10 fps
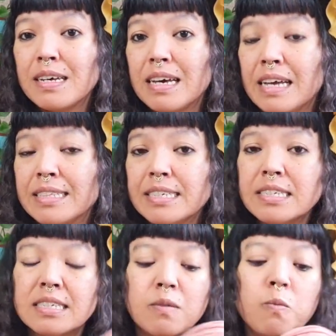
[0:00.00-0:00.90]
And this
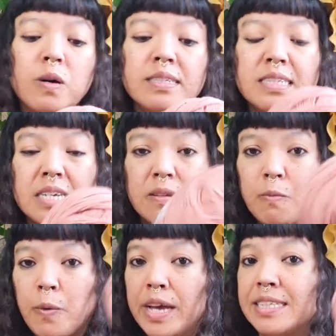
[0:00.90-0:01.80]
is a worsted
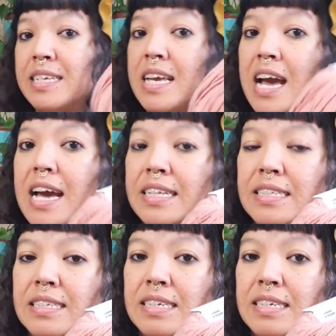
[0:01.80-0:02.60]
weight yarn.